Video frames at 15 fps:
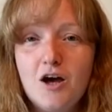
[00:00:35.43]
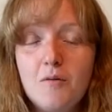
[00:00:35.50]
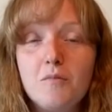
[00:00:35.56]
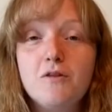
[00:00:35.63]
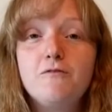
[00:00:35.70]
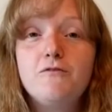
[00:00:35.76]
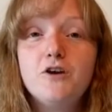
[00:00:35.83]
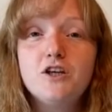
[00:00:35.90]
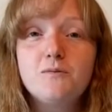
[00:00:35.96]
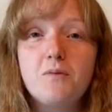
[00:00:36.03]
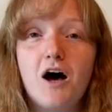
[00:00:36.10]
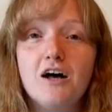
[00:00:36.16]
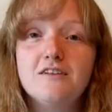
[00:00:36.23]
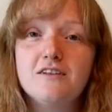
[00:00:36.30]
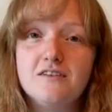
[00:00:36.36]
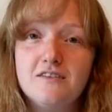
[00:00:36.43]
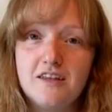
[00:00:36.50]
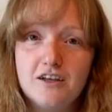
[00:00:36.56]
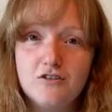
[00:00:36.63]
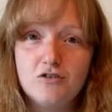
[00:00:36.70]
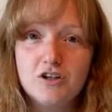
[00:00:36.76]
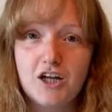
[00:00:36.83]
But the first part is
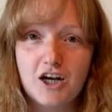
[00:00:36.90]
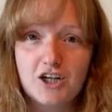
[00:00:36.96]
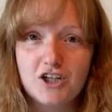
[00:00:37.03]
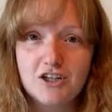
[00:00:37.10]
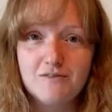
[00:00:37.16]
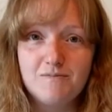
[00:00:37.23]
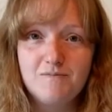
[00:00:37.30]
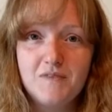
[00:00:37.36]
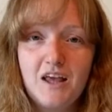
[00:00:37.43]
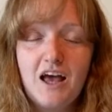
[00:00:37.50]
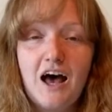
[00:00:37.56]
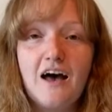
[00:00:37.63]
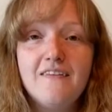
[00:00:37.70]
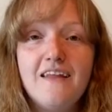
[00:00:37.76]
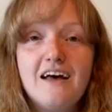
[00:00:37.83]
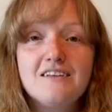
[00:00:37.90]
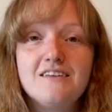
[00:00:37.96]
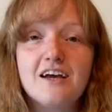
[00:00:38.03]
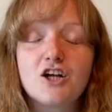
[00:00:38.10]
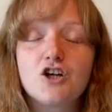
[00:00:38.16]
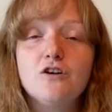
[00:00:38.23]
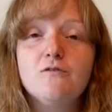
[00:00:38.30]
the introduction, and that
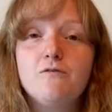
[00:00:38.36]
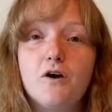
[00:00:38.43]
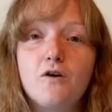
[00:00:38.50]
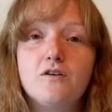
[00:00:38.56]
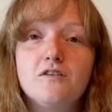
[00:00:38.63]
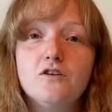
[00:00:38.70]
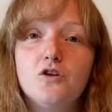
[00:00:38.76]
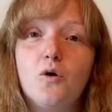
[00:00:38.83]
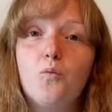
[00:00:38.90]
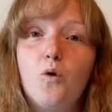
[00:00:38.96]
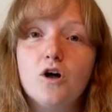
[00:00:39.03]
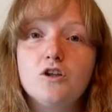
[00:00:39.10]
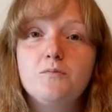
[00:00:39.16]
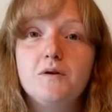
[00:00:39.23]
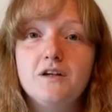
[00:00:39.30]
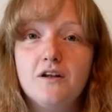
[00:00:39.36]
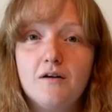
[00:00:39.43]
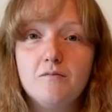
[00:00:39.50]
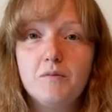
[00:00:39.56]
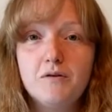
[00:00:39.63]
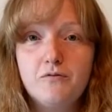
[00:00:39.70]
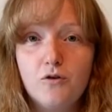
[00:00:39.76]
section focuses on what's been
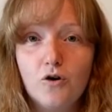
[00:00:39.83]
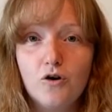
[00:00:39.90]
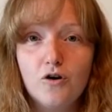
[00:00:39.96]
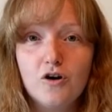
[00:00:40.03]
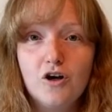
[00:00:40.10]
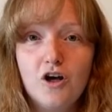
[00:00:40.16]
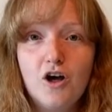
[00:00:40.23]
done before,